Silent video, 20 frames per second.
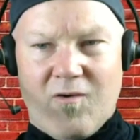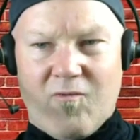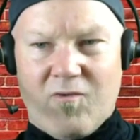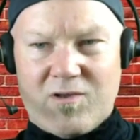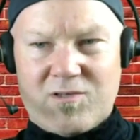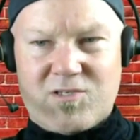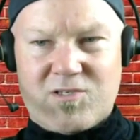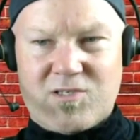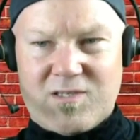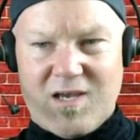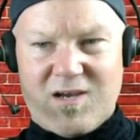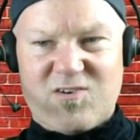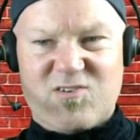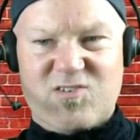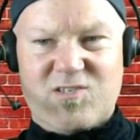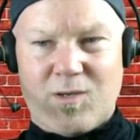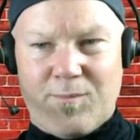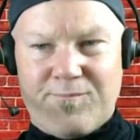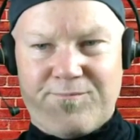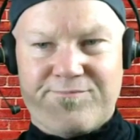once there's
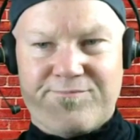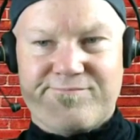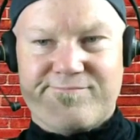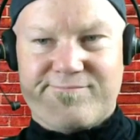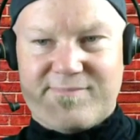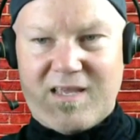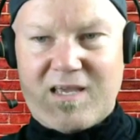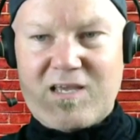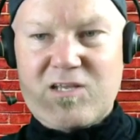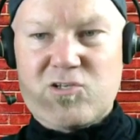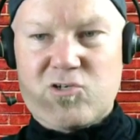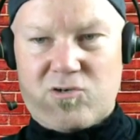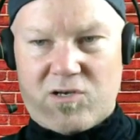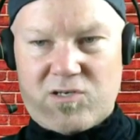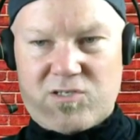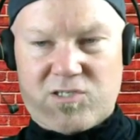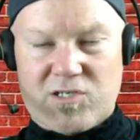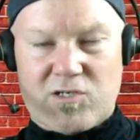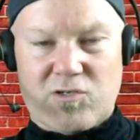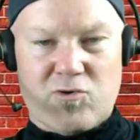some
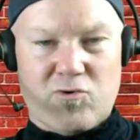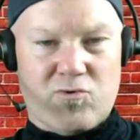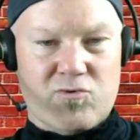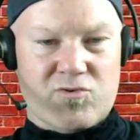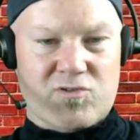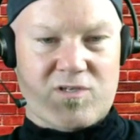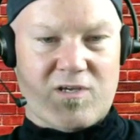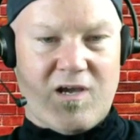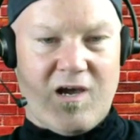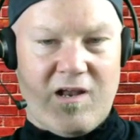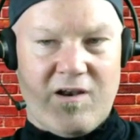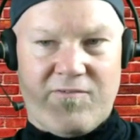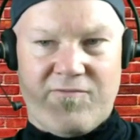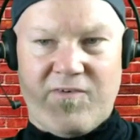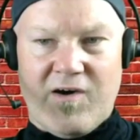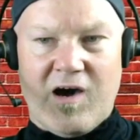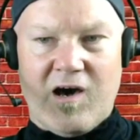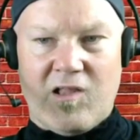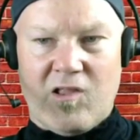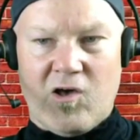interesting news to kind of
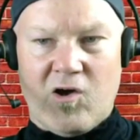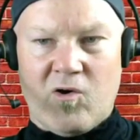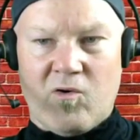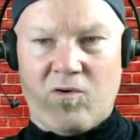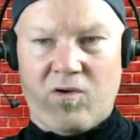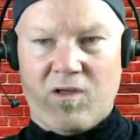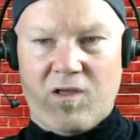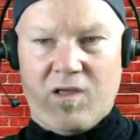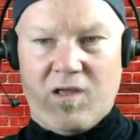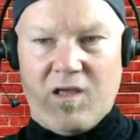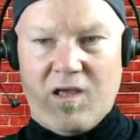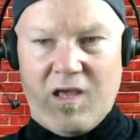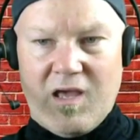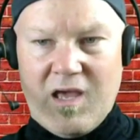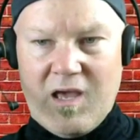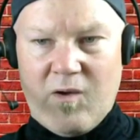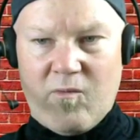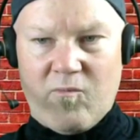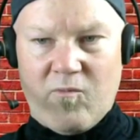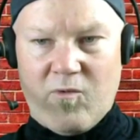follow,
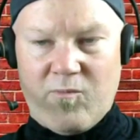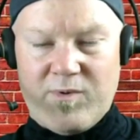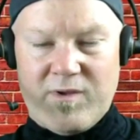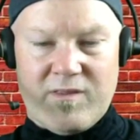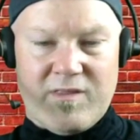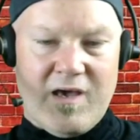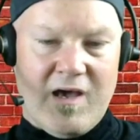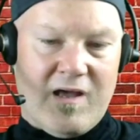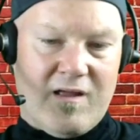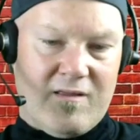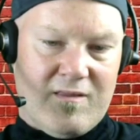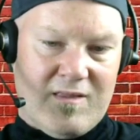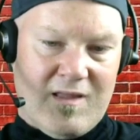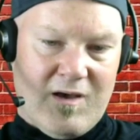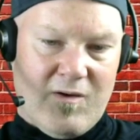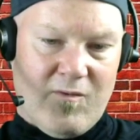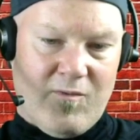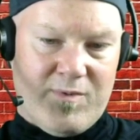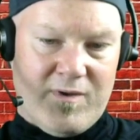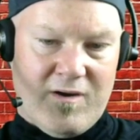and we'll be that, and
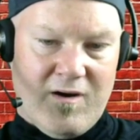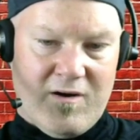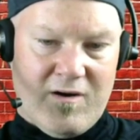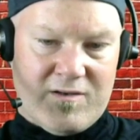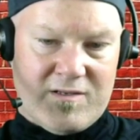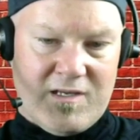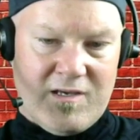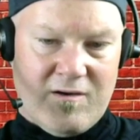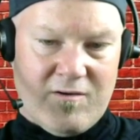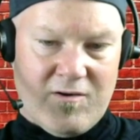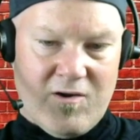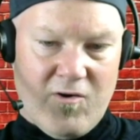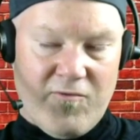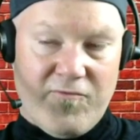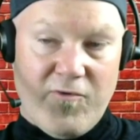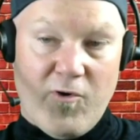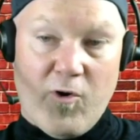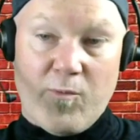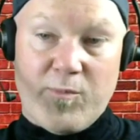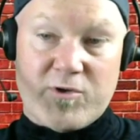that will be our deal going
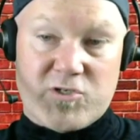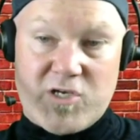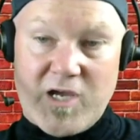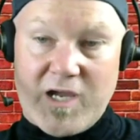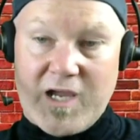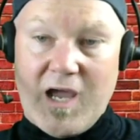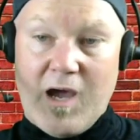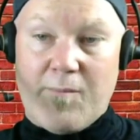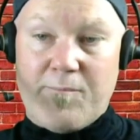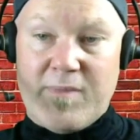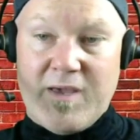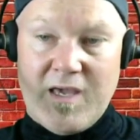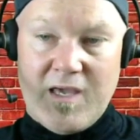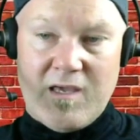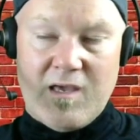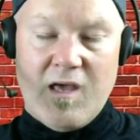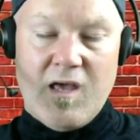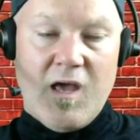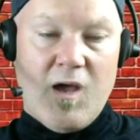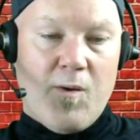forward. But check out
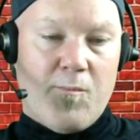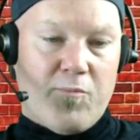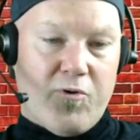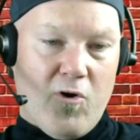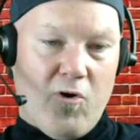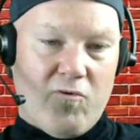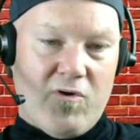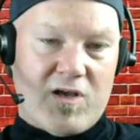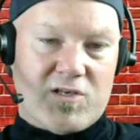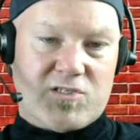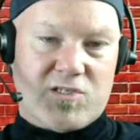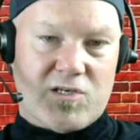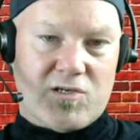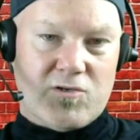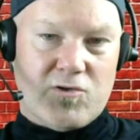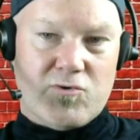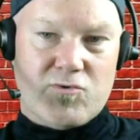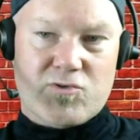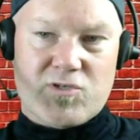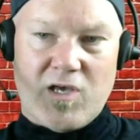me, Pro
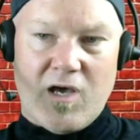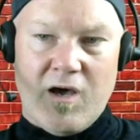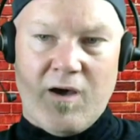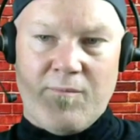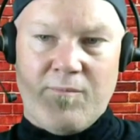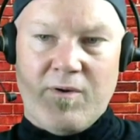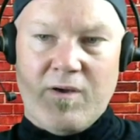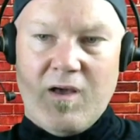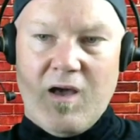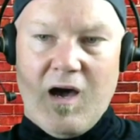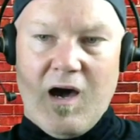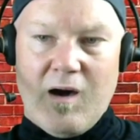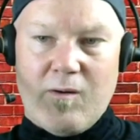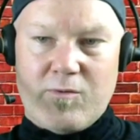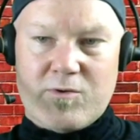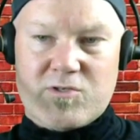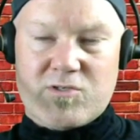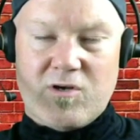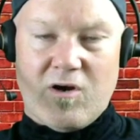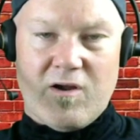Wrestling News Hub. I'll
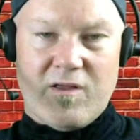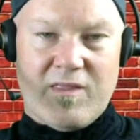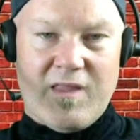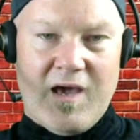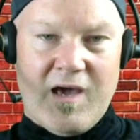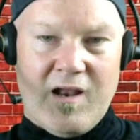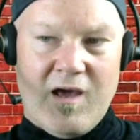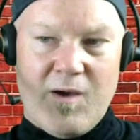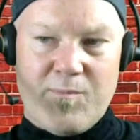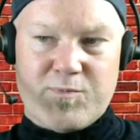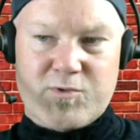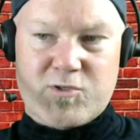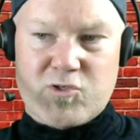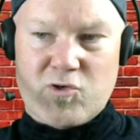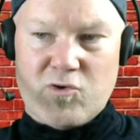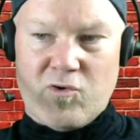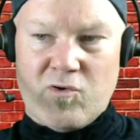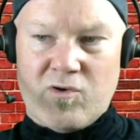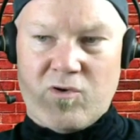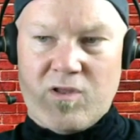be starting that up
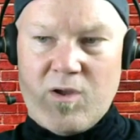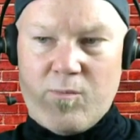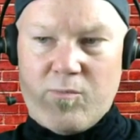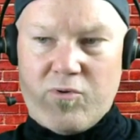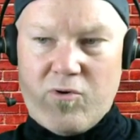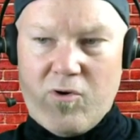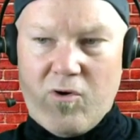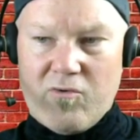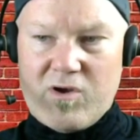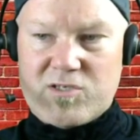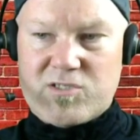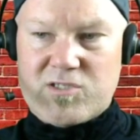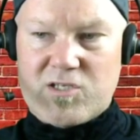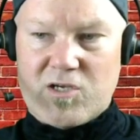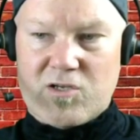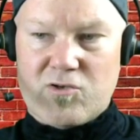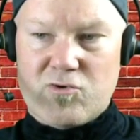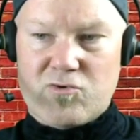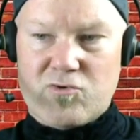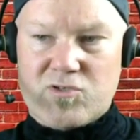soon, Pro
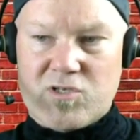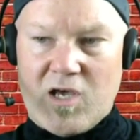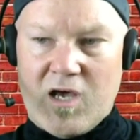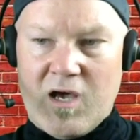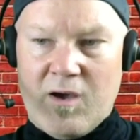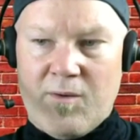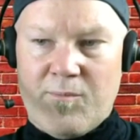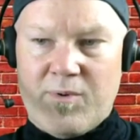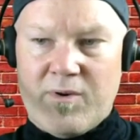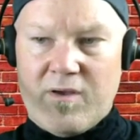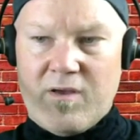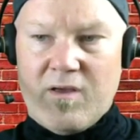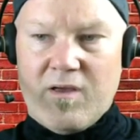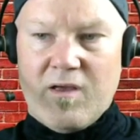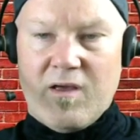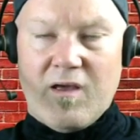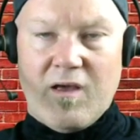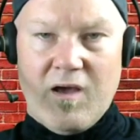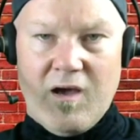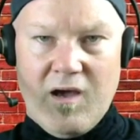Wrestling News Hub.
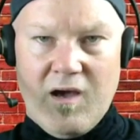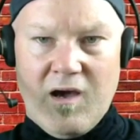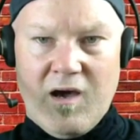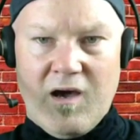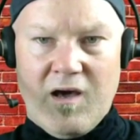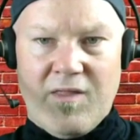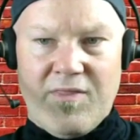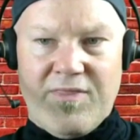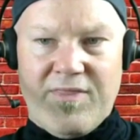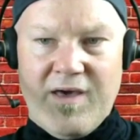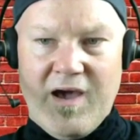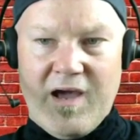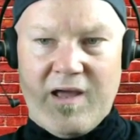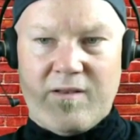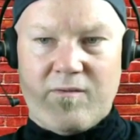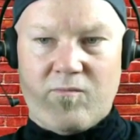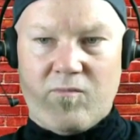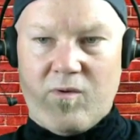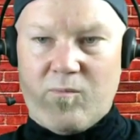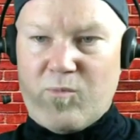
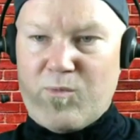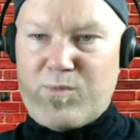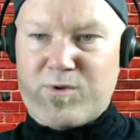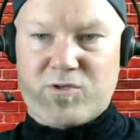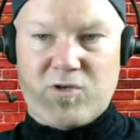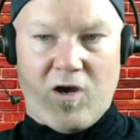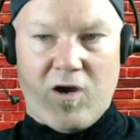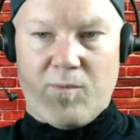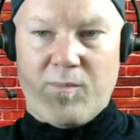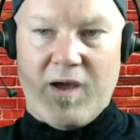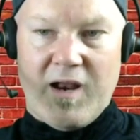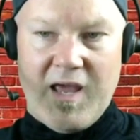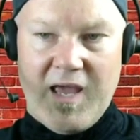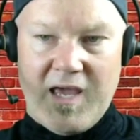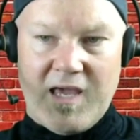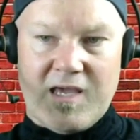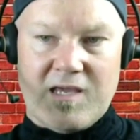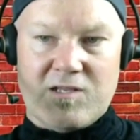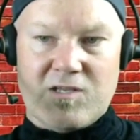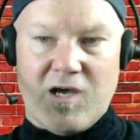That we'll be talking about
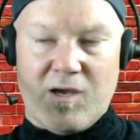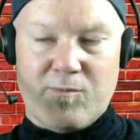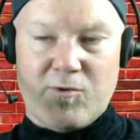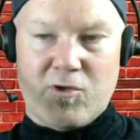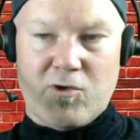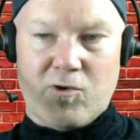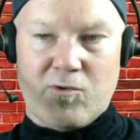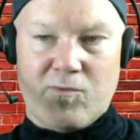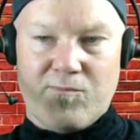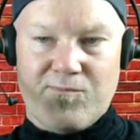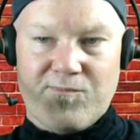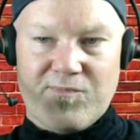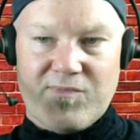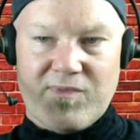AEW,